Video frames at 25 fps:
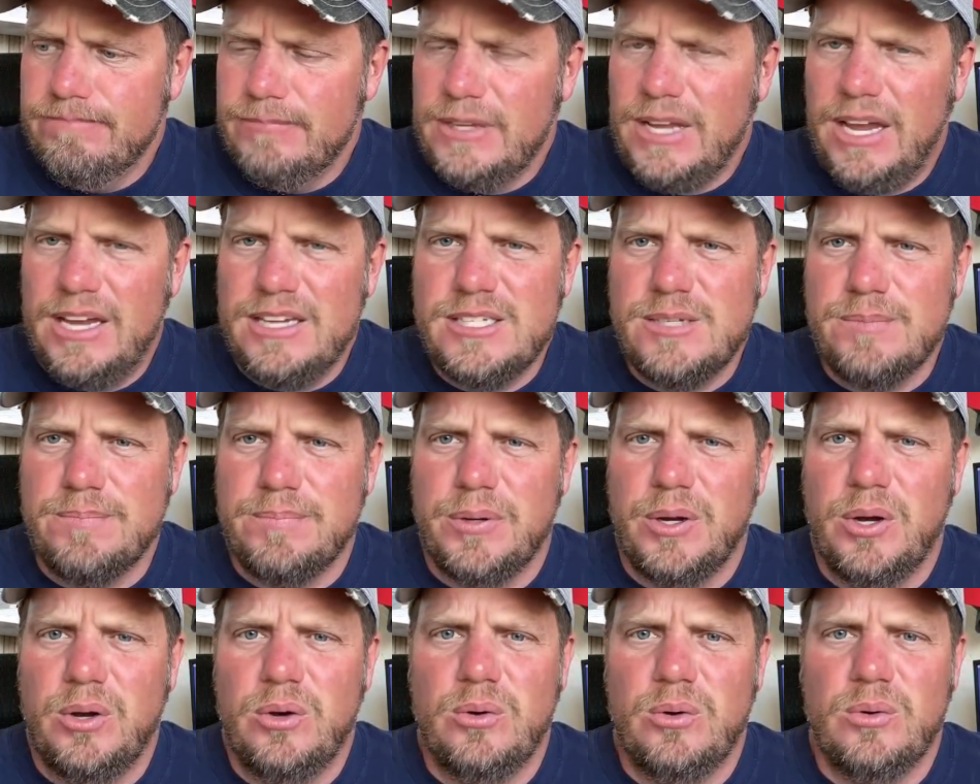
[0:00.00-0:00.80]
I
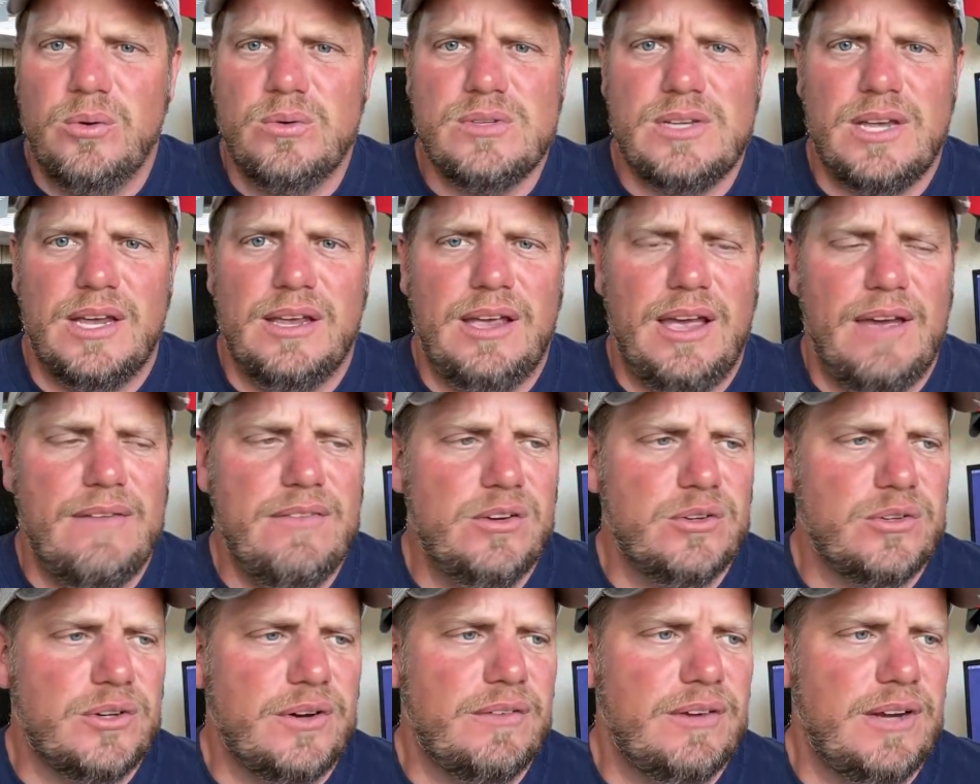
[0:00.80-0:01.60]
suppose I
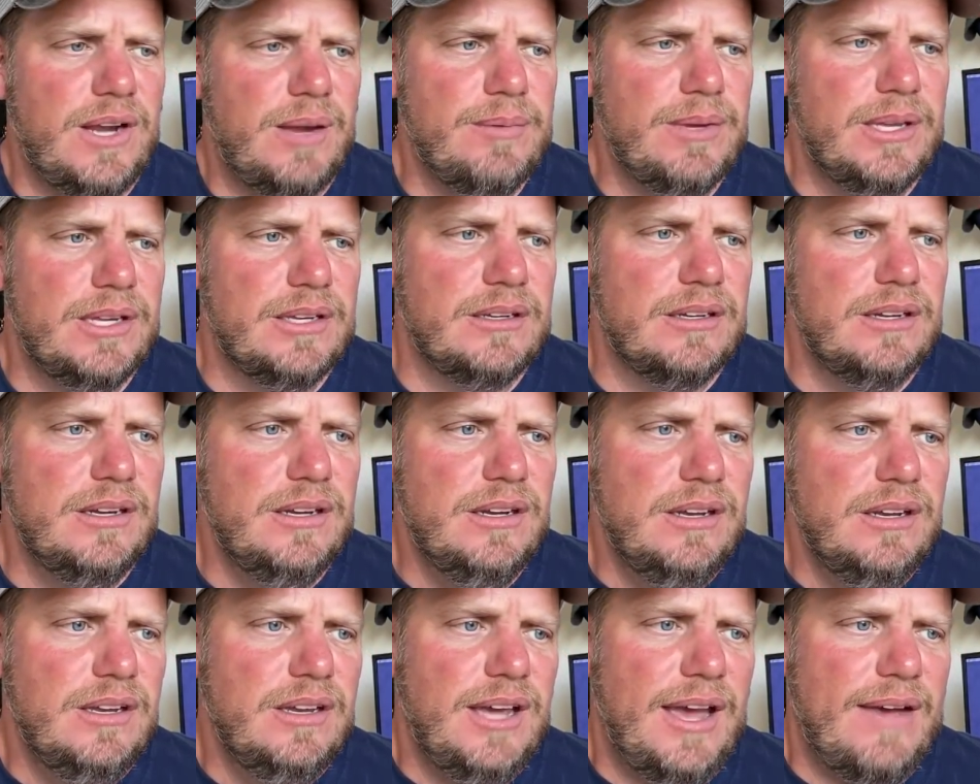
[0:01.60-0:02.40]
haven't driven. I mean,
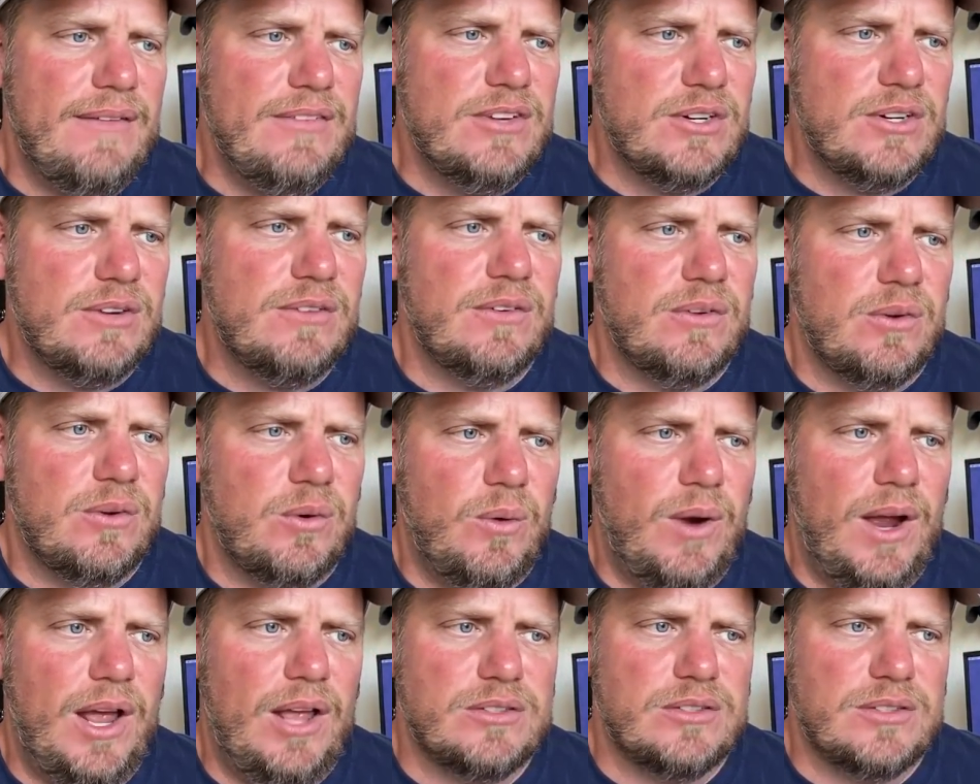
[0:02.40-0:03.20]
I haven't driven for a
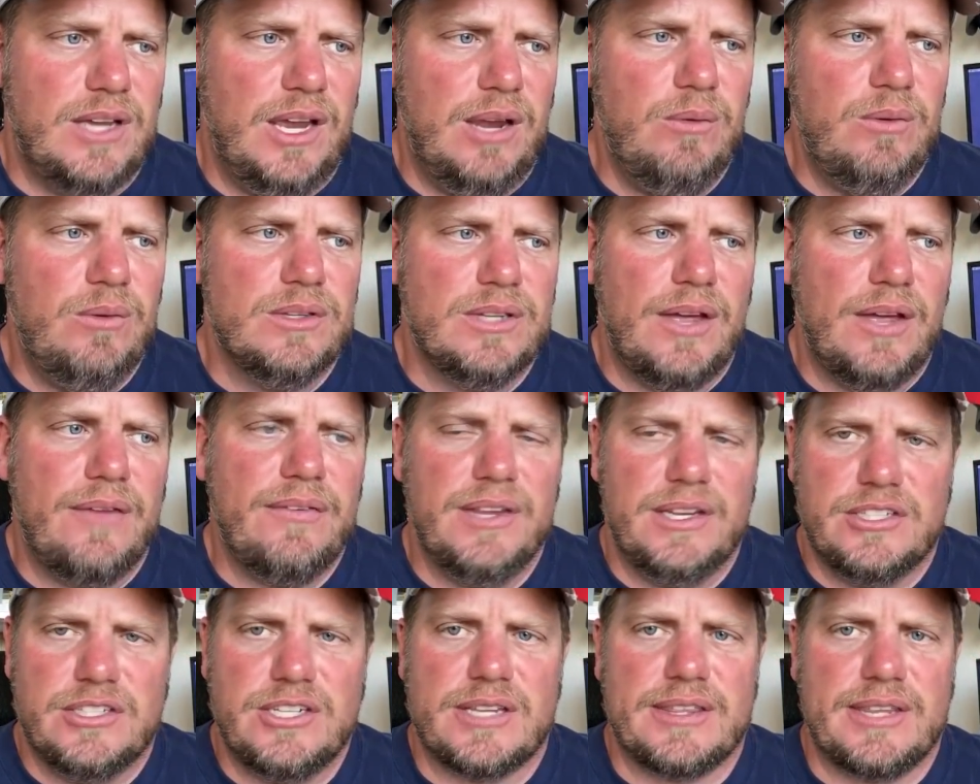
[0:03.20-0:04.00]
while, so I will
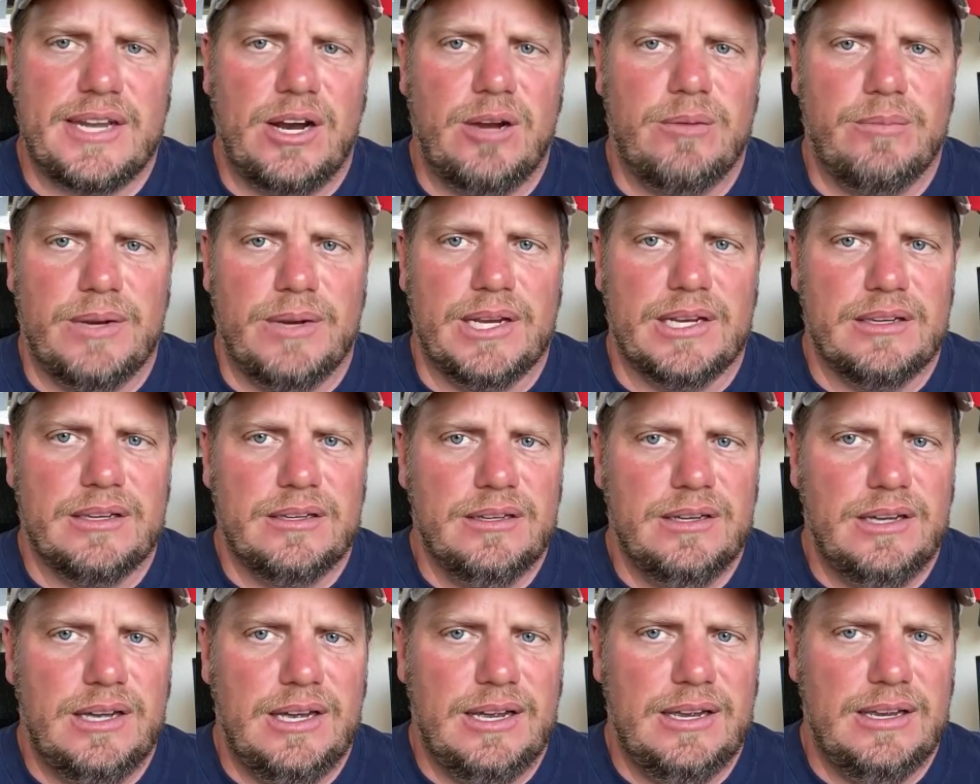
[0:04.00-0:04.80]
definitely check that out, Mike.
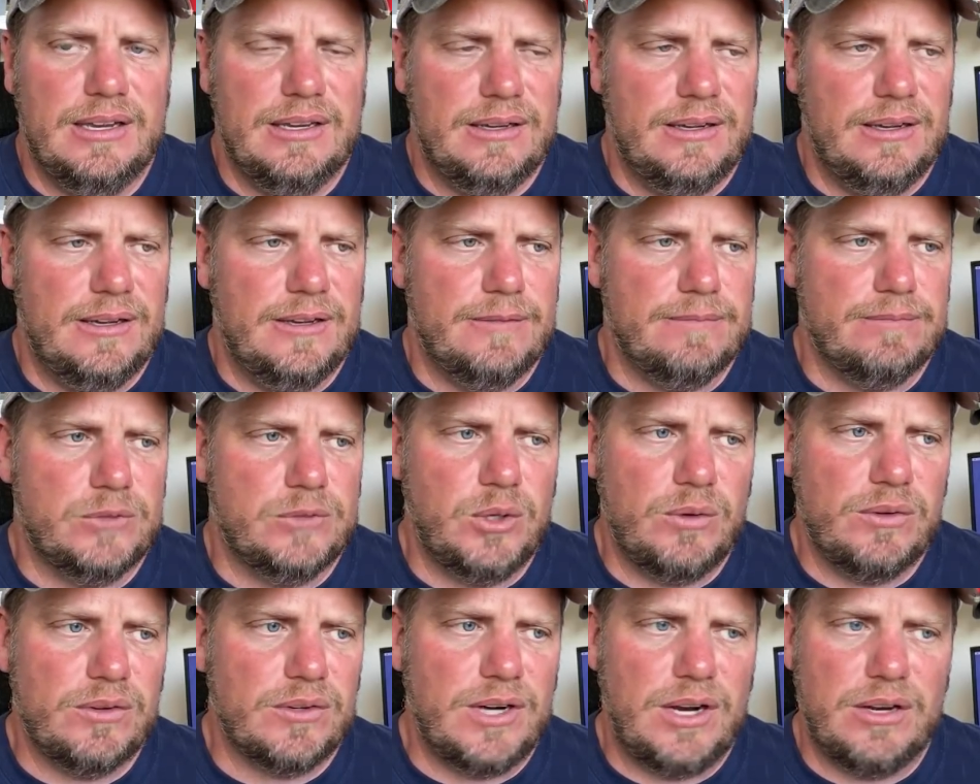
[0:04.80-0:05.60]
I um,
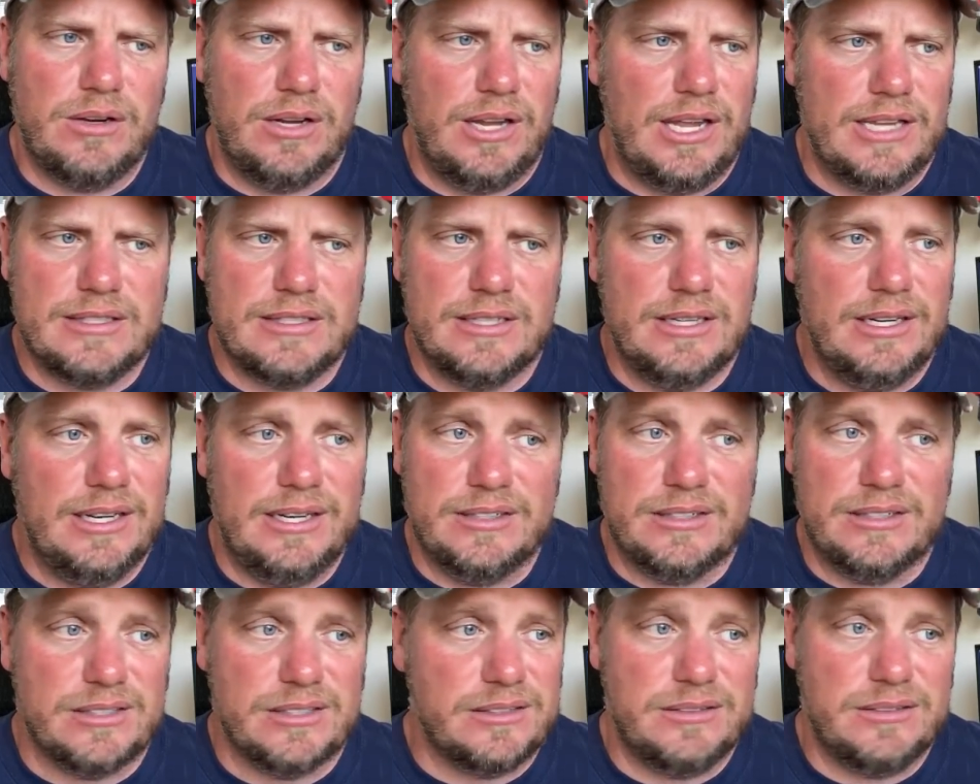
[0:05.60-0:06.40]
drove around a lot today,
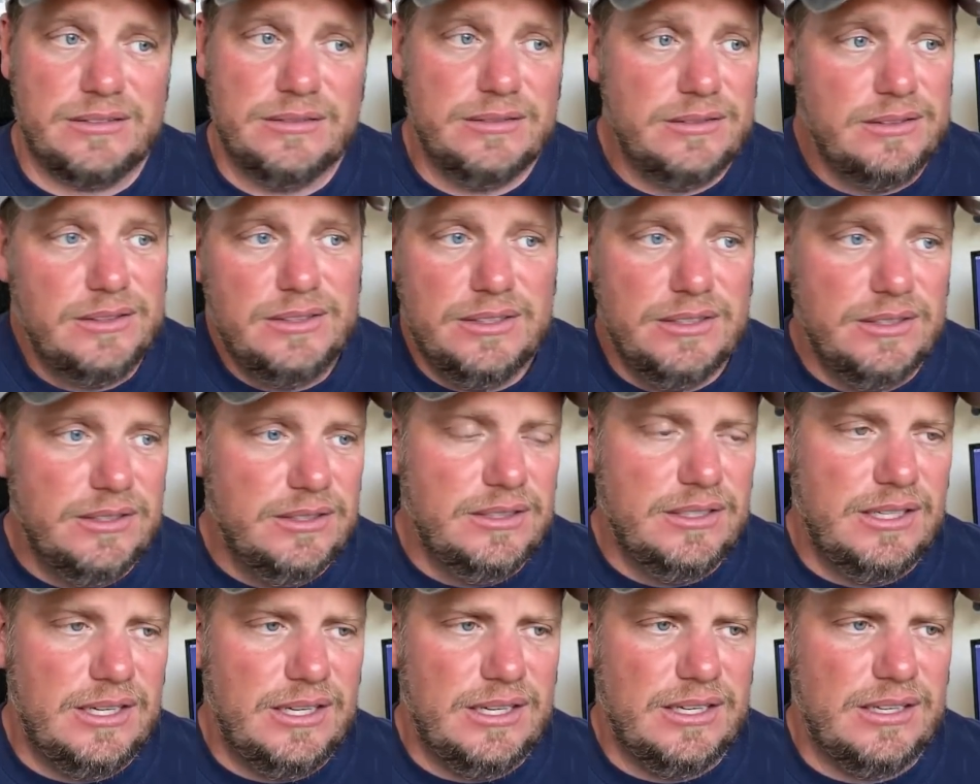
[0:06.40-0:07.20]
and just
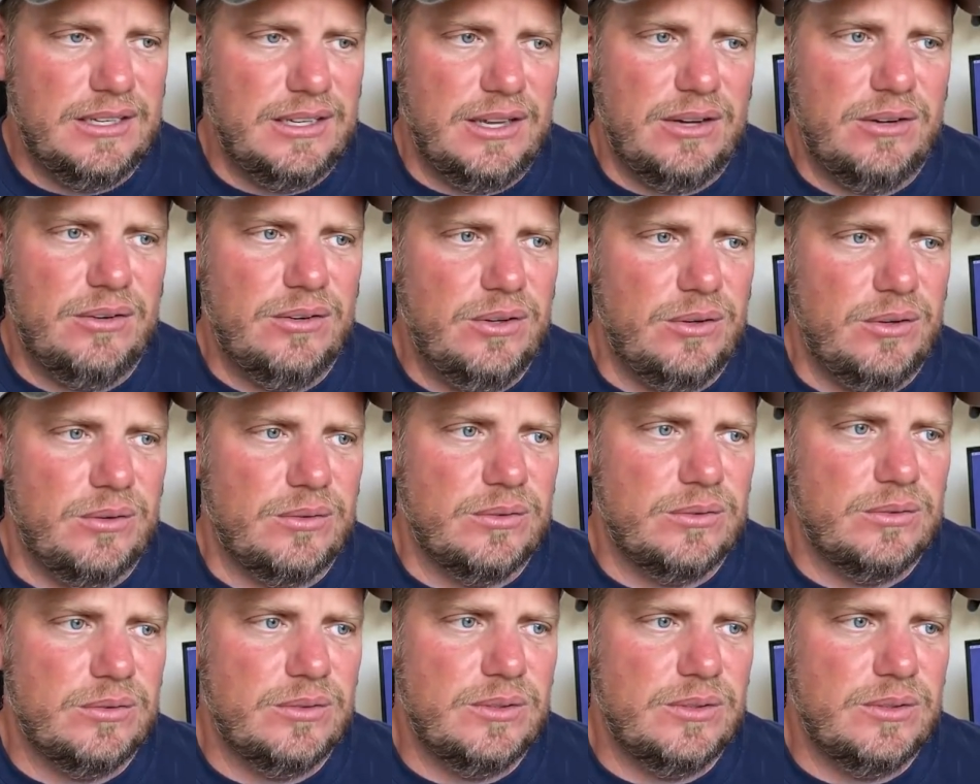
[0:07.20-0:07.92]
I, I don't know.